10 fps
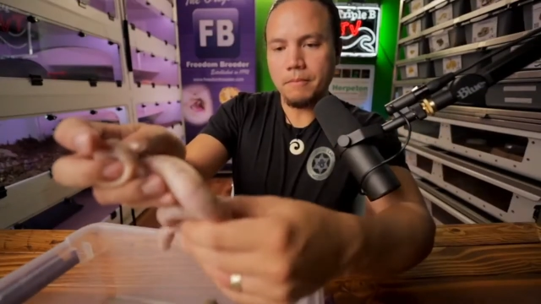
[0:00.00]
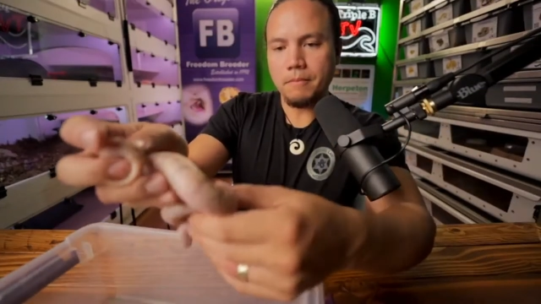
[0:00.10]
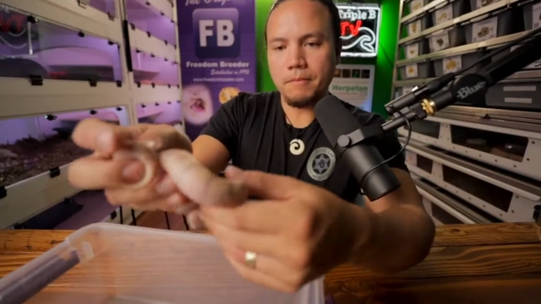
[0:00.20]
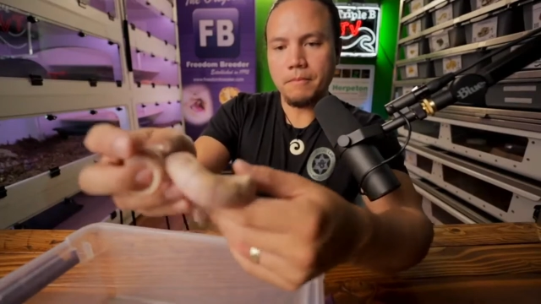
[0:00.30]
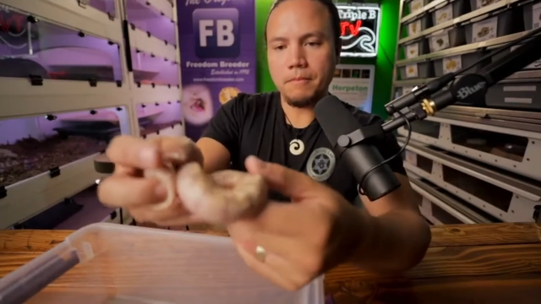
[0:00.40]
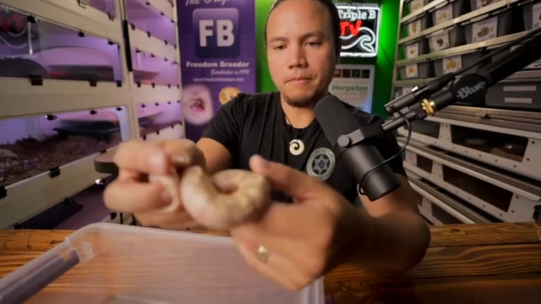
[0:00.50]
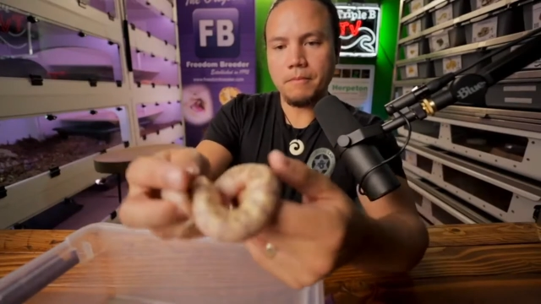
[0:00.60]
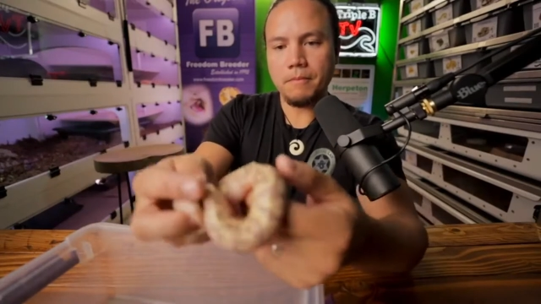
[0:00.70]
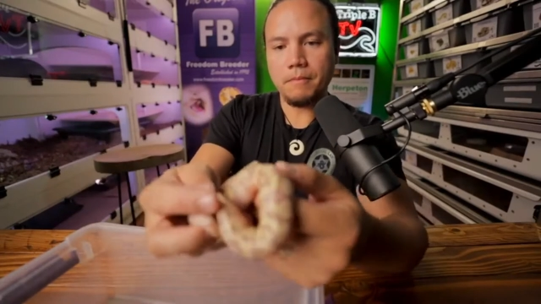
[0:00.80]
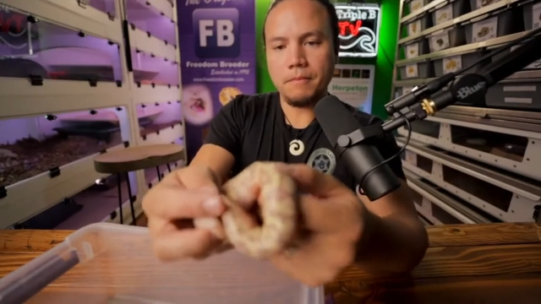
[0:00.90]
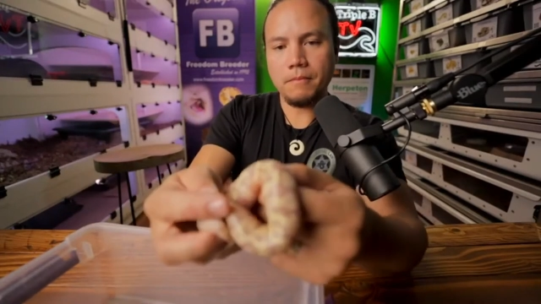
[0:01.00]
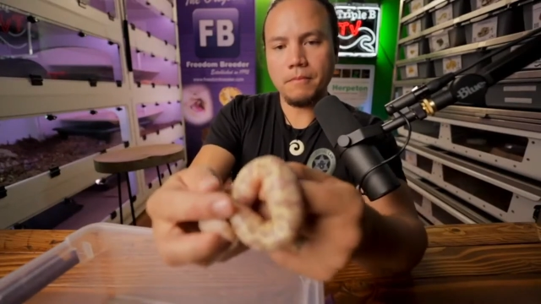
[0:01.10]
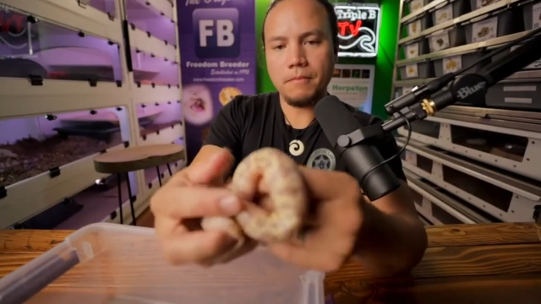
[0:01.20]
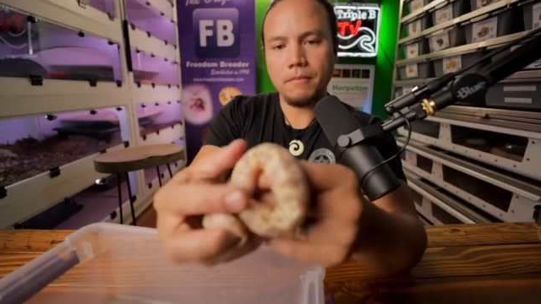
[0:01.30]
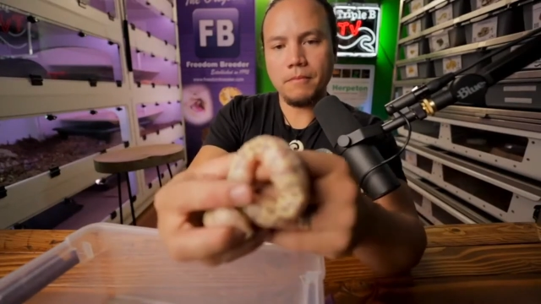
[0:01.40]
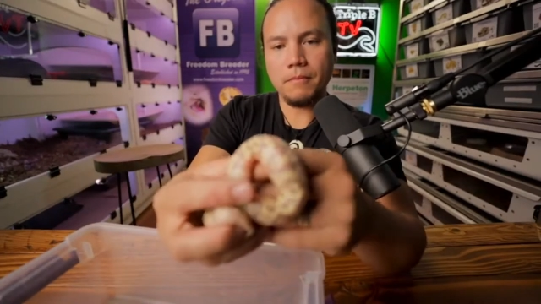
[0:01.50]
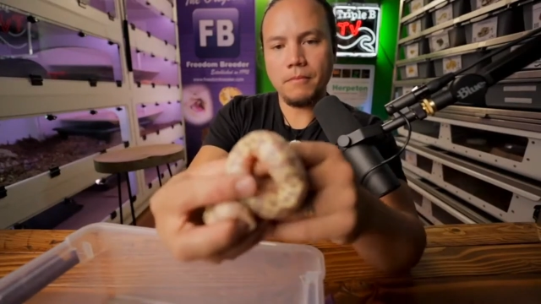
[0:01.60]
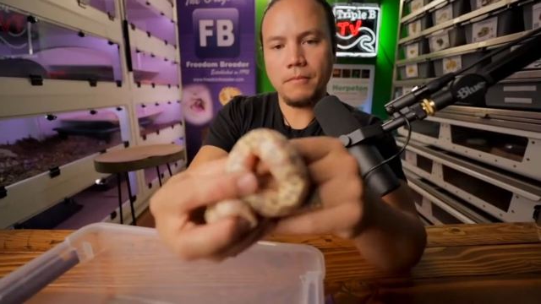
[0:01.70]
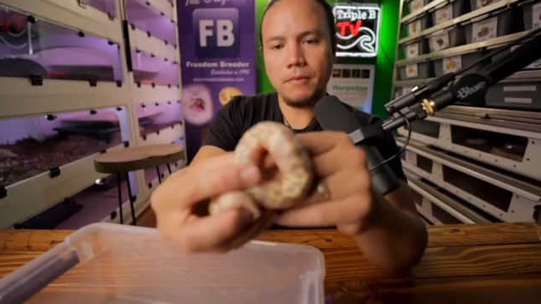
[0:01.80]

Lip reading: [no speech]